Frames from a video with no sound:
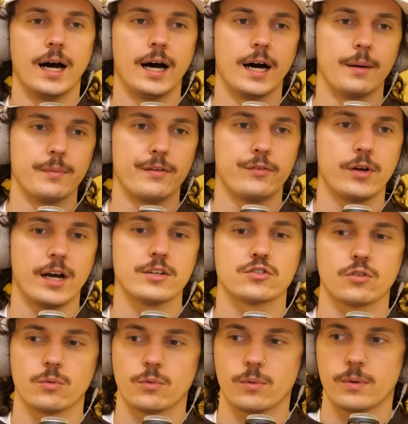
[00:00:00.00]
if you
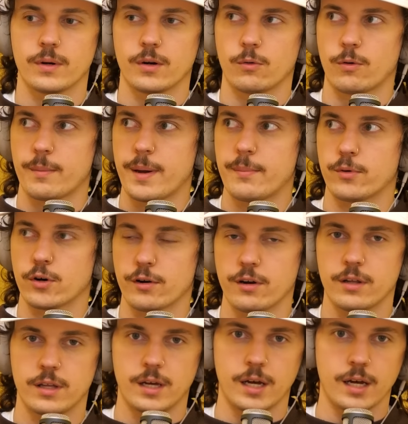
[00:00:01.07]
guys
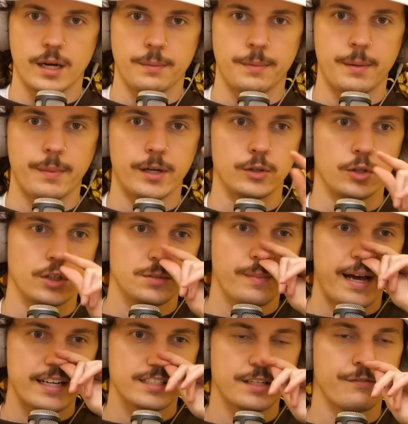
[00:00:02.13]
remember, in my looks
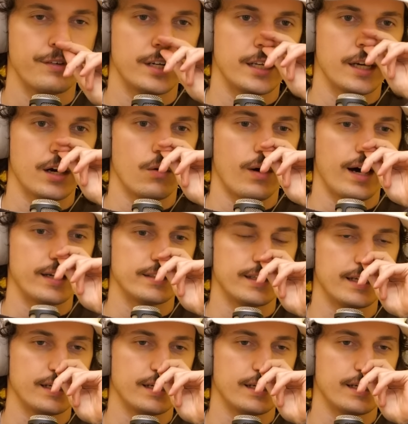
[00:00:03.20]
maxing video, I